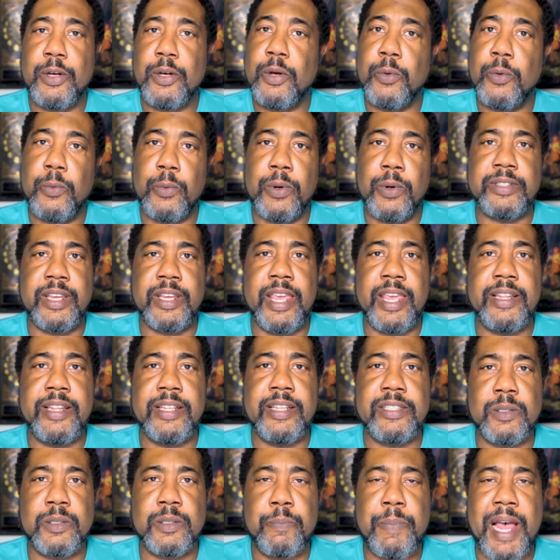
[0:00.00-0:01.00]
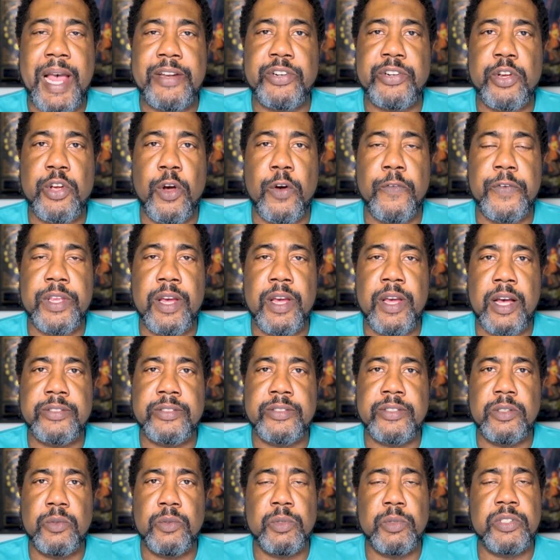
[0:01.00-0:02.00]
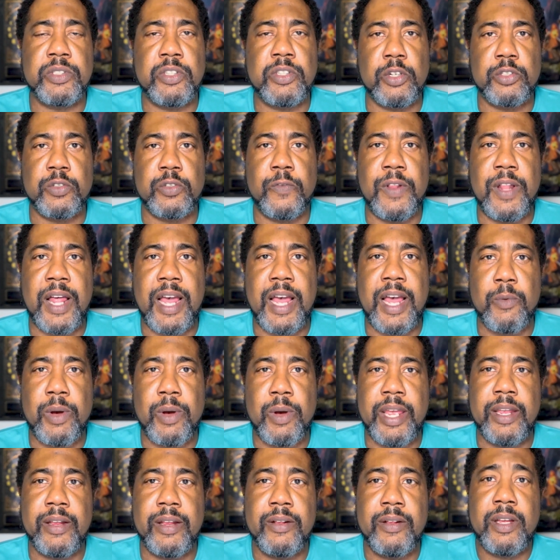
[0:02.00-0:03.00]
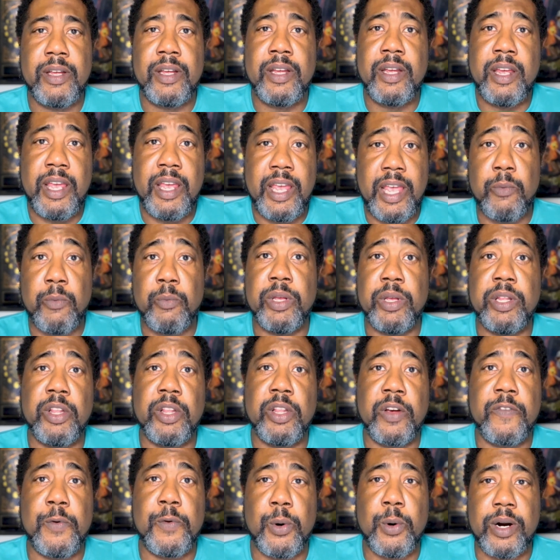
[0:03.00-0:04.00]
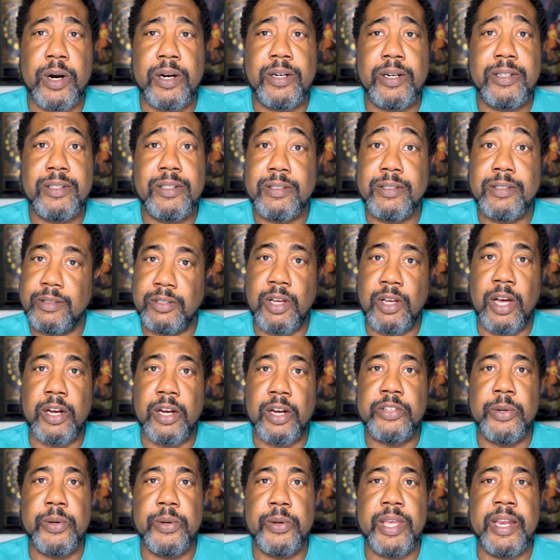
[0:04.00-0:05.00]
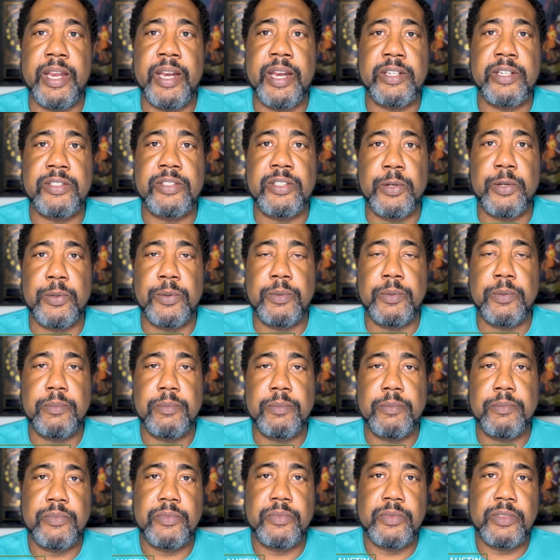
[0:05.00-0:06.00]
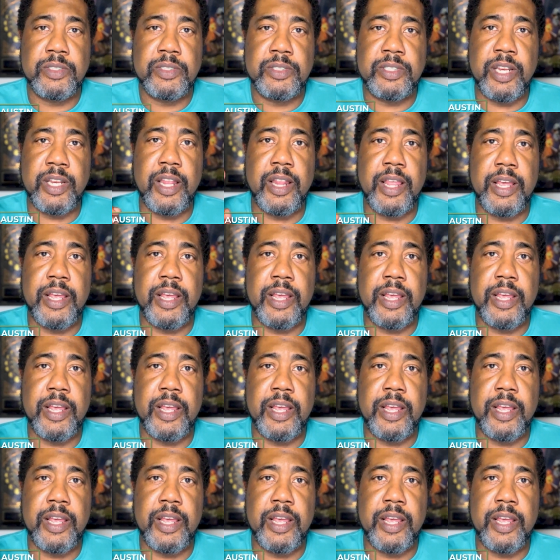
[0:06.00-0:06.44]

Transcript: Once again, this is Patrick Kofi Austin with Social FlyWay, and we look forward to talking to you again here soon. See you later.